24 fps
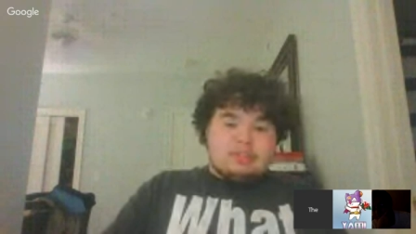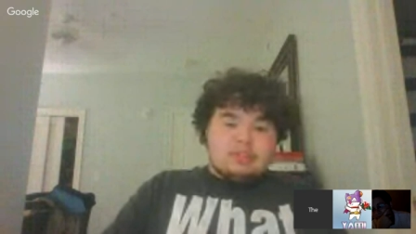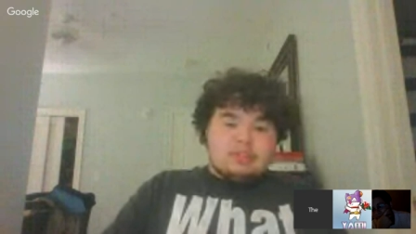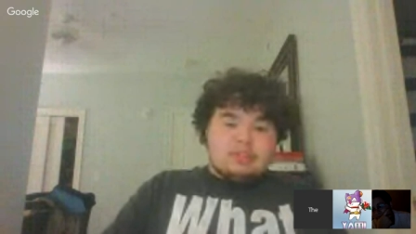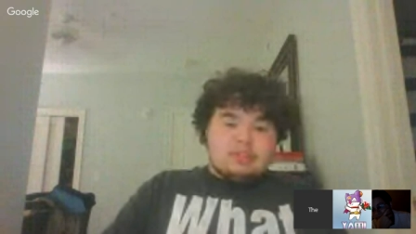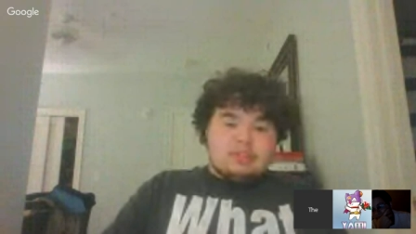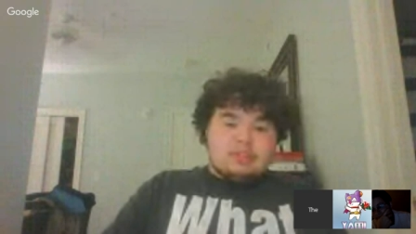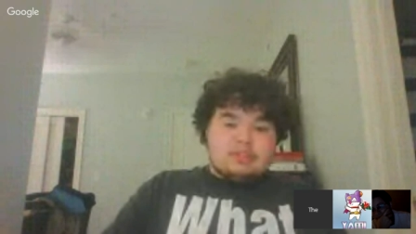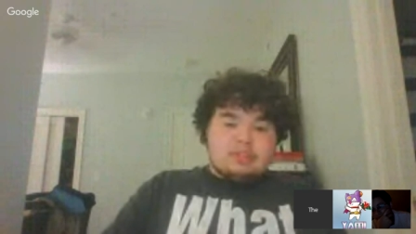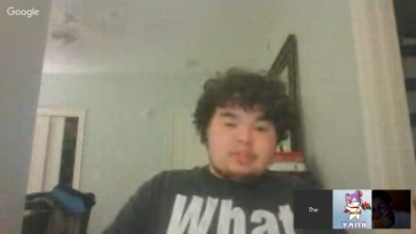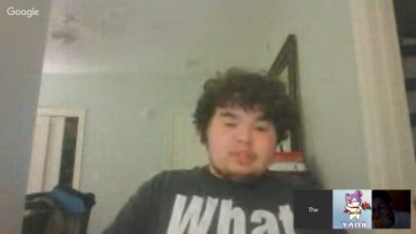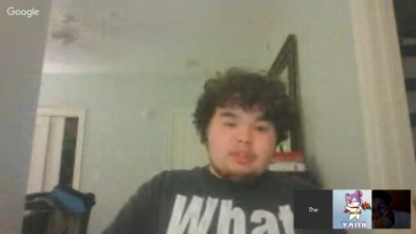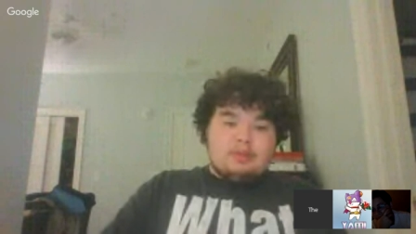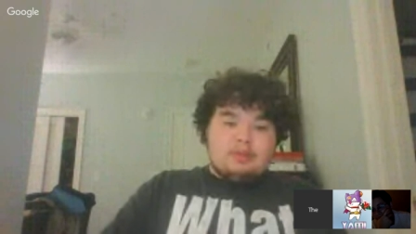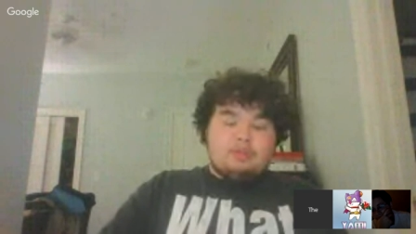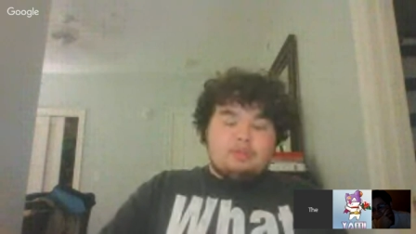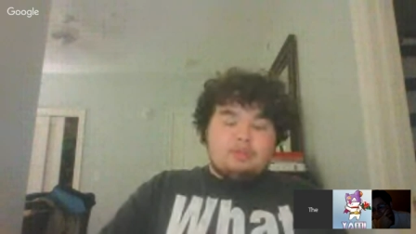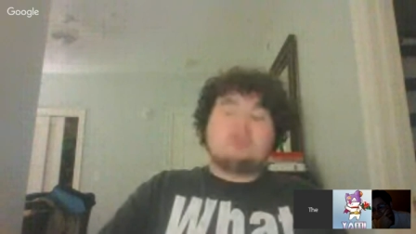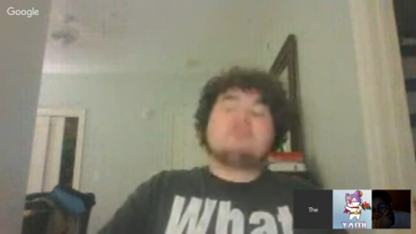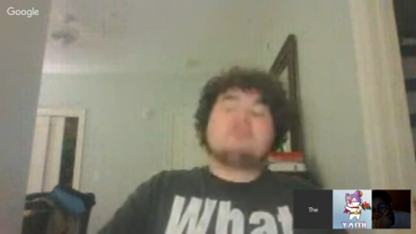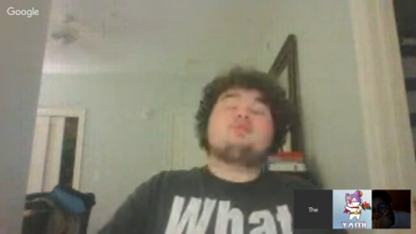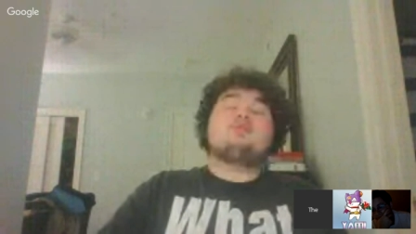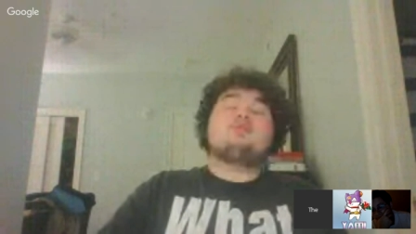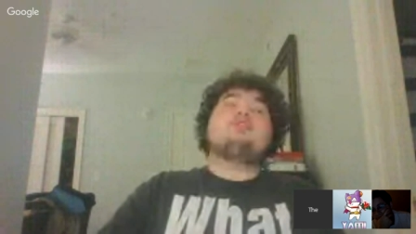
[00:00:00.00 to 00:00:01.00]
League Unlimited,
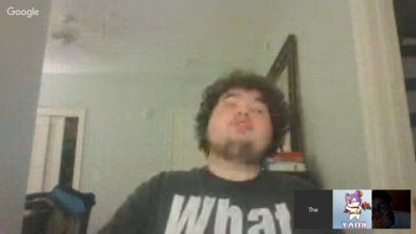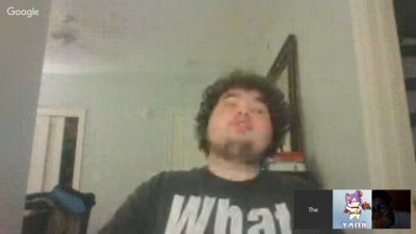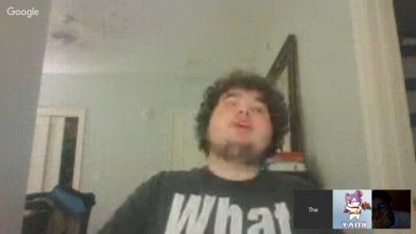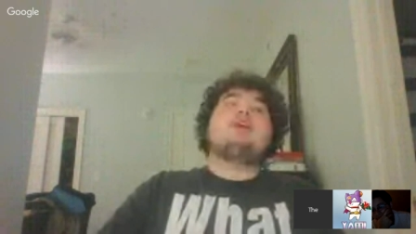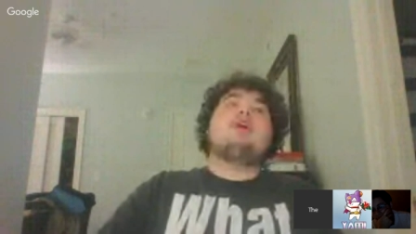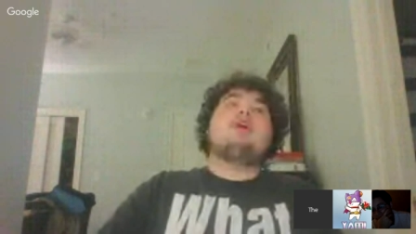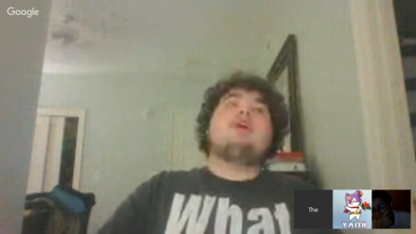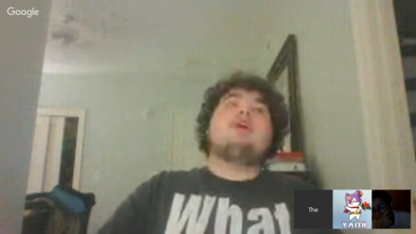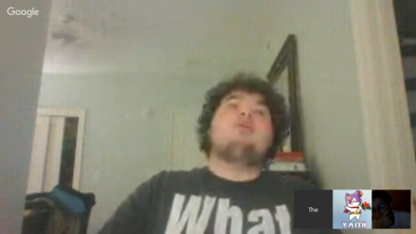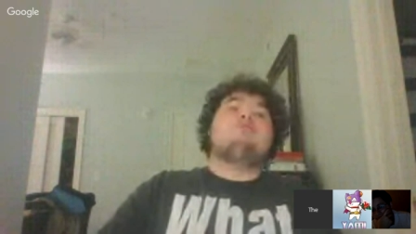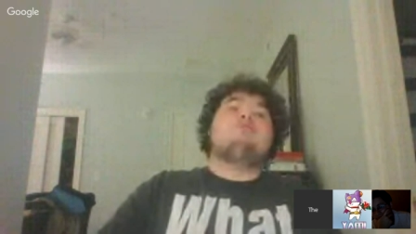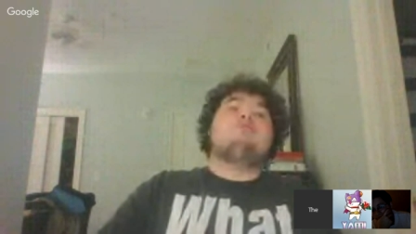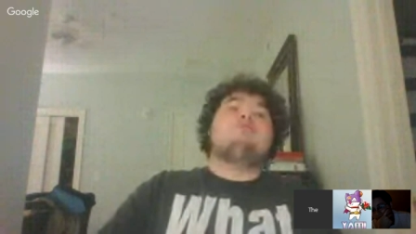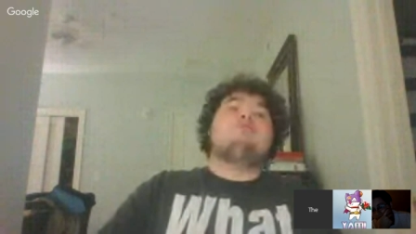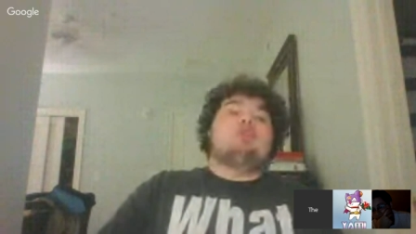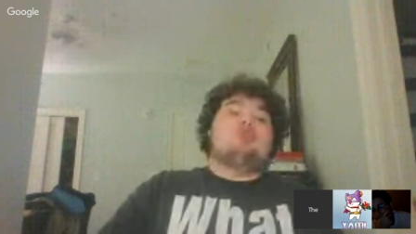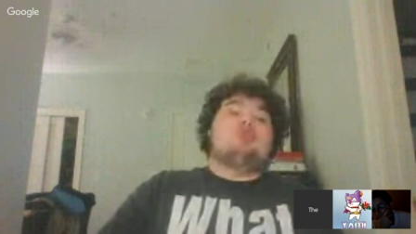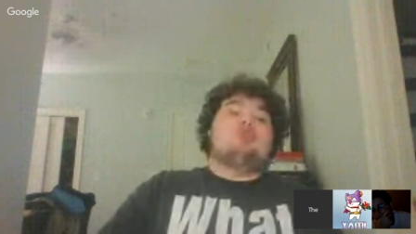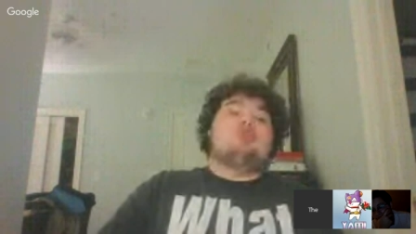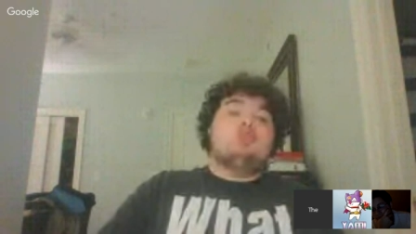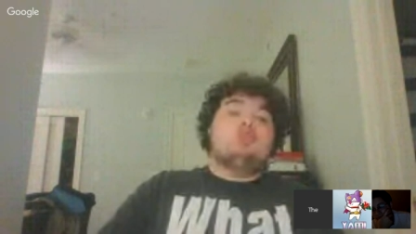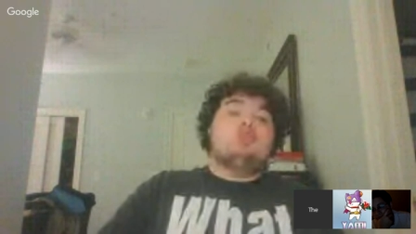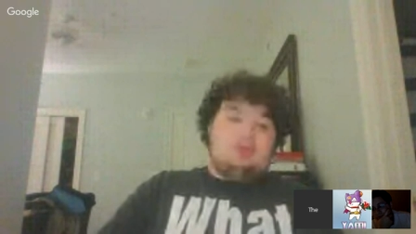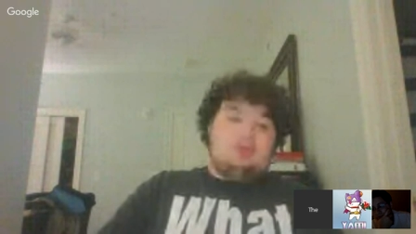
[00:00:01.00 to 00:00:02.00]
which was
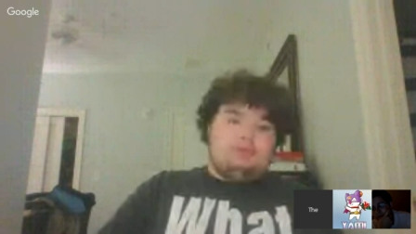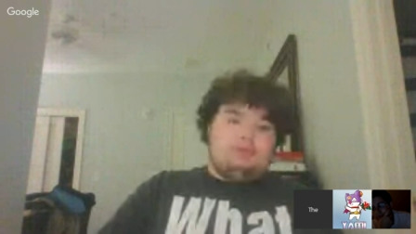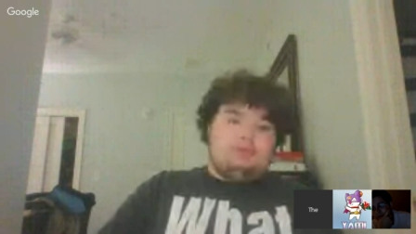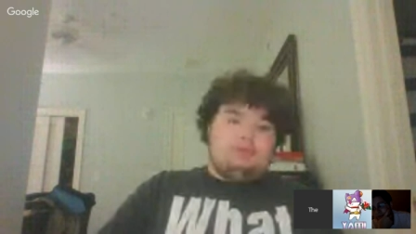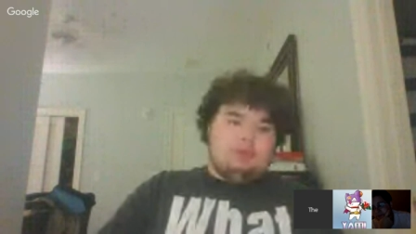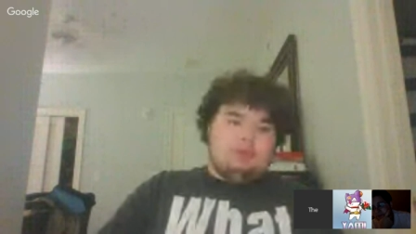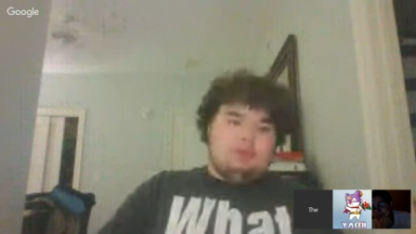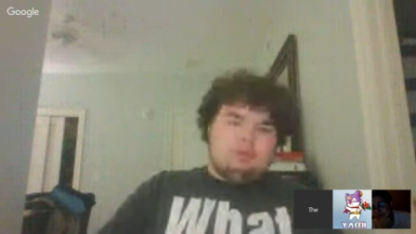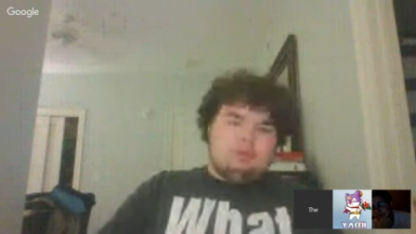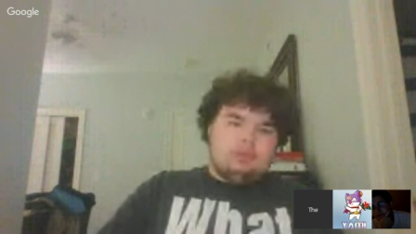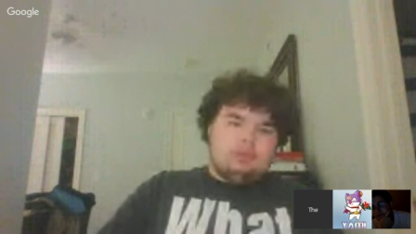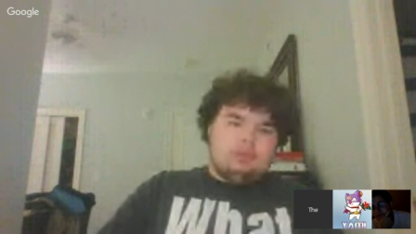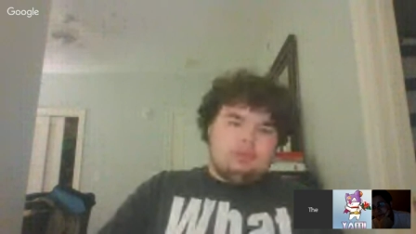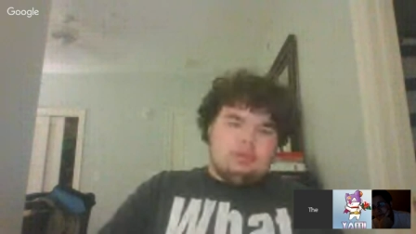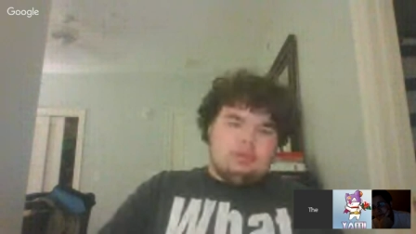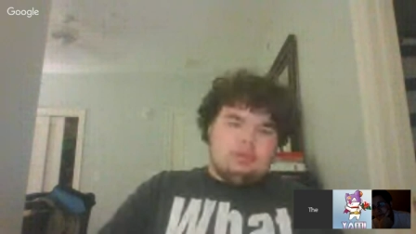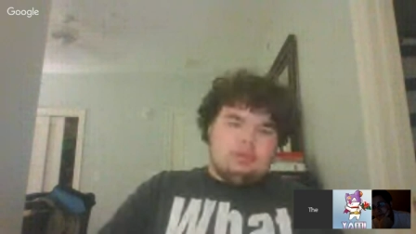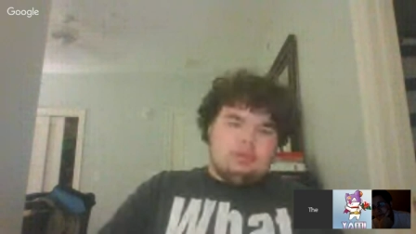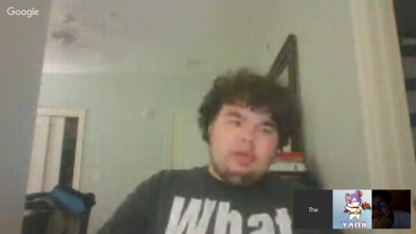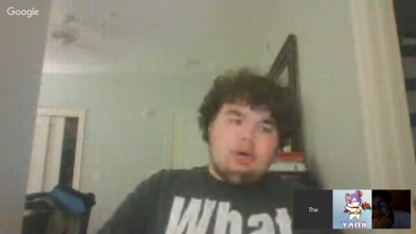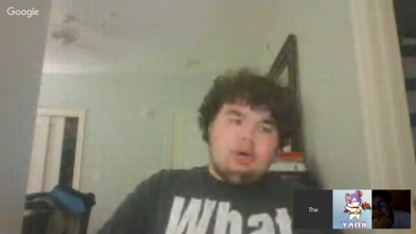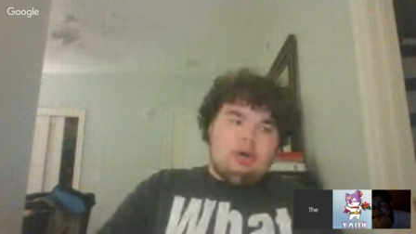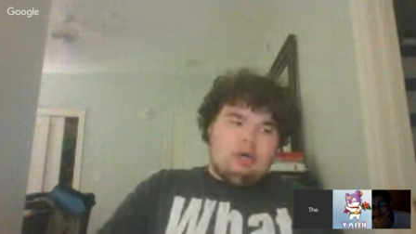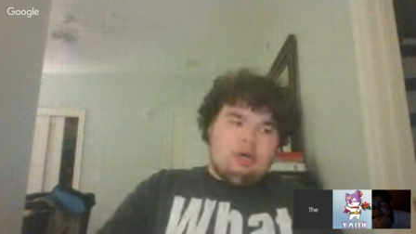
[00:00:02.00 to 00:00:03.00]
beautiful
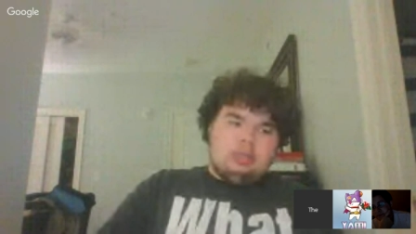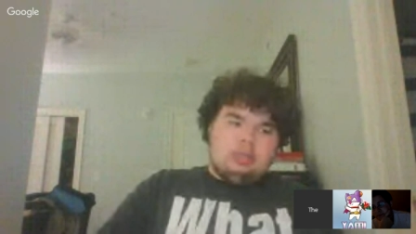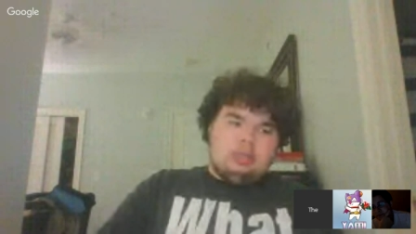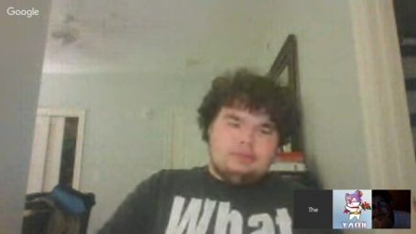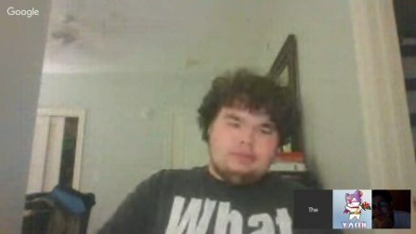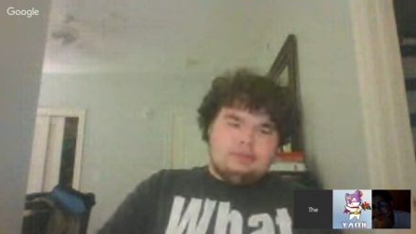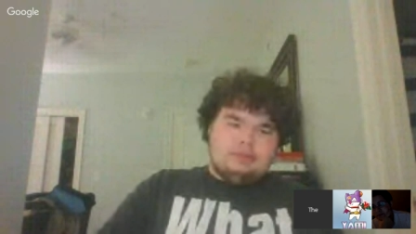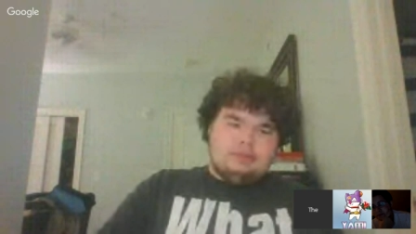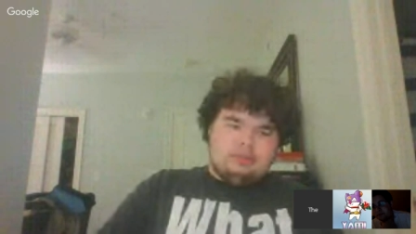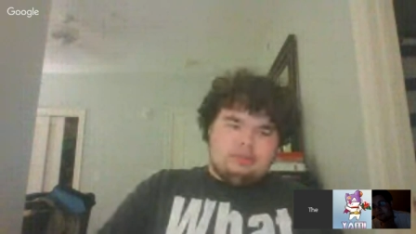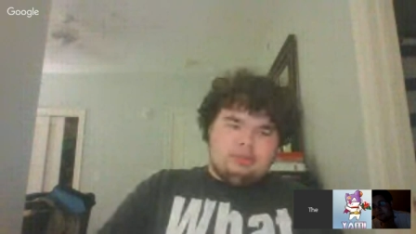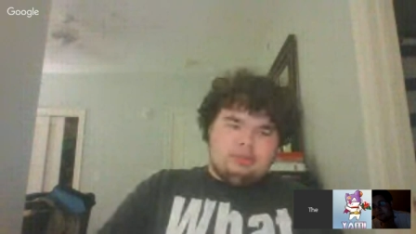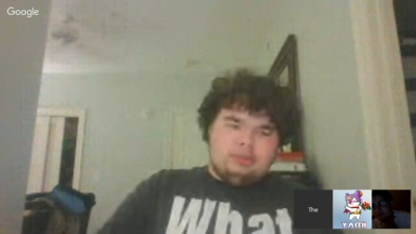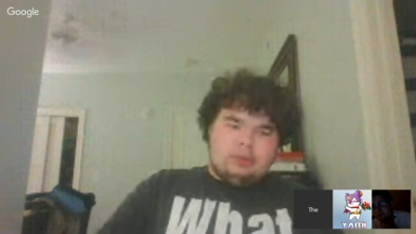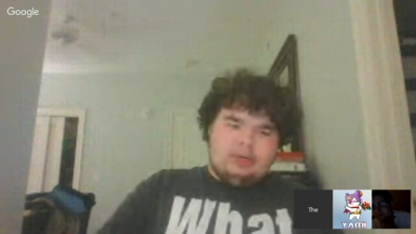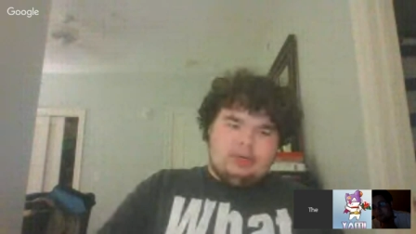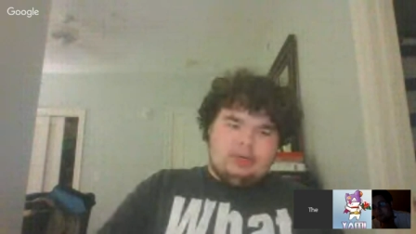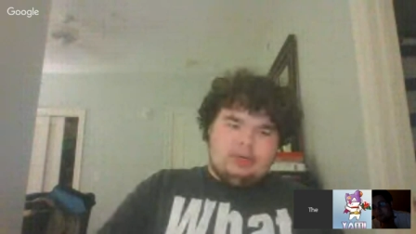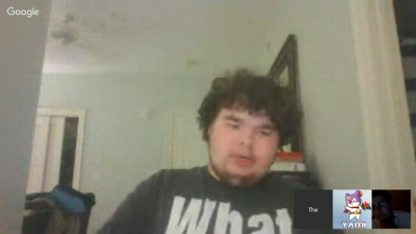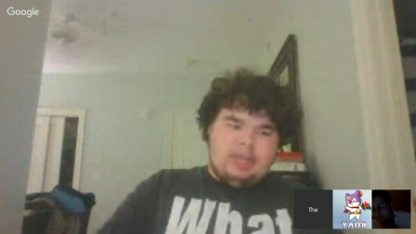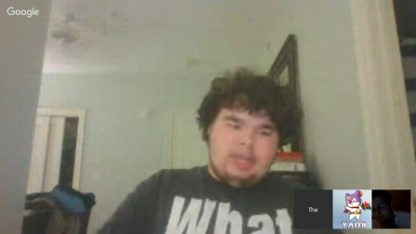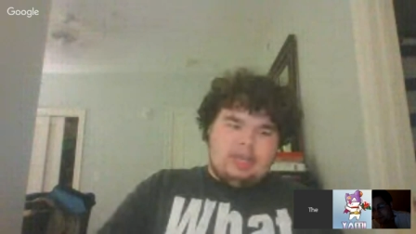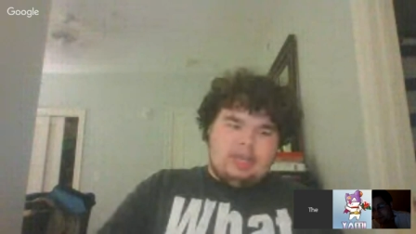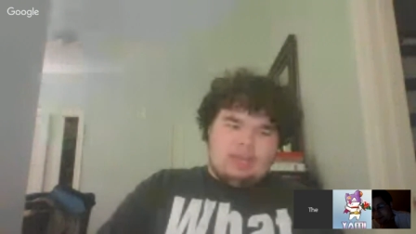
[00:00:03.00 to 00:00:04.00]
in all of its glory,